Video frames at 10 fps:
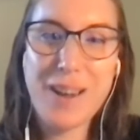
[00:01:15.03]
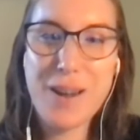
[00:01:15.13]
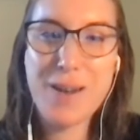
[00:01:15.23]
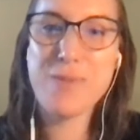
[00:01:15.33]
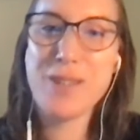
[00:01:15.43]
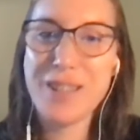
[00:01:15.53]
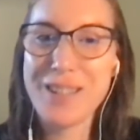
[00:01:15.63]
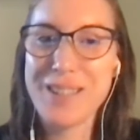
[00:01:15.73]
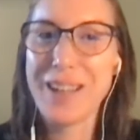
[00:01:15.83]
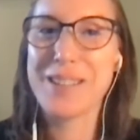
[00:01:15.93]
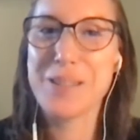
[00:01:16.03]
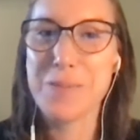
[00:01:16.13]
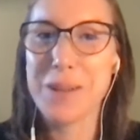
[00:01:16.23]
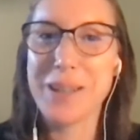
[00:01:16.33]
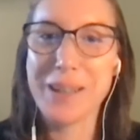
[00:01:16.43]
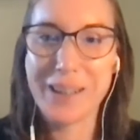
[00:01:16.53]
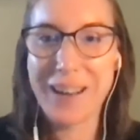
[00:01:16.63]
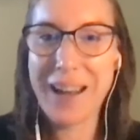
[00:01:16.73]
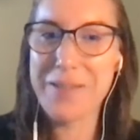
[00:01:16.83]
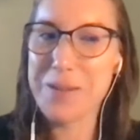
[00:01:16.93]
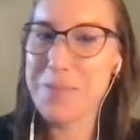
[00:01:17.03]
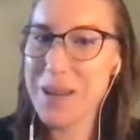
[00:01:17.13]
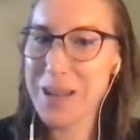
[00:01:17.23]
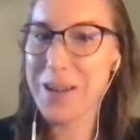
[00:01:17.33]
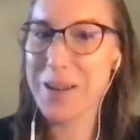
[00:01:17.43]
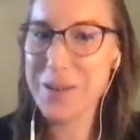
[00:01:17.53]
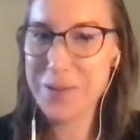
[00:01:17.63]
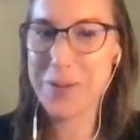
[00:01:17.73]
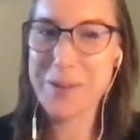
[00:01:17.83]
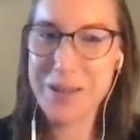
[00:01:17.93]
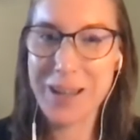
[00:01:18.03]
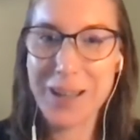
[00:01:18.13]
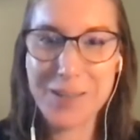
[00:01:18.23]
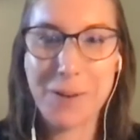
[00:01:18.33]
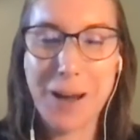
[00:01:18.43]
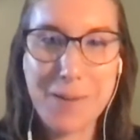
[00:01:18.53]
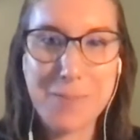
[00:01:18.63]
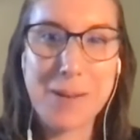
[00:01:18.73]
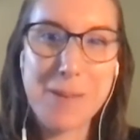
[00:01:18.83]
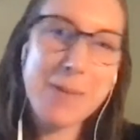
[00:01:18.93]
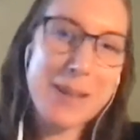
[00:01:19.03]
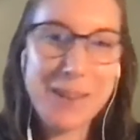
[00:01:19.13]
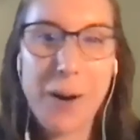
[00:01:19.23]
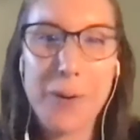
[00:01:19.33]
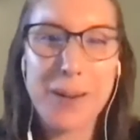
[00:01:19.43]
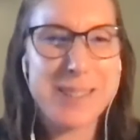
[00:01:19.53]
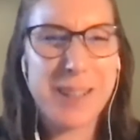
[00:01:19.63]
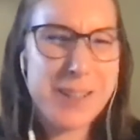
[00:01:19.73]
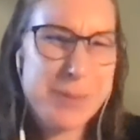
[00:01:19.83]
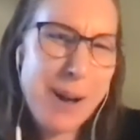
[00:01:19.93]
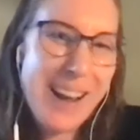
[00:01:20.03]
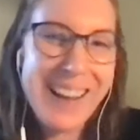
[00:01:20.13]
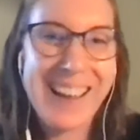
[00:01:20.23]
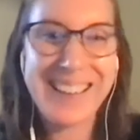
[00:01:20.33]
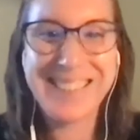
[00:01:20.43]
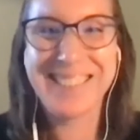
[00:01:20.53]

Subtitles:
I'm really excited to be here, having been a former DCSWA, but maybe always a DCSWA, I guess.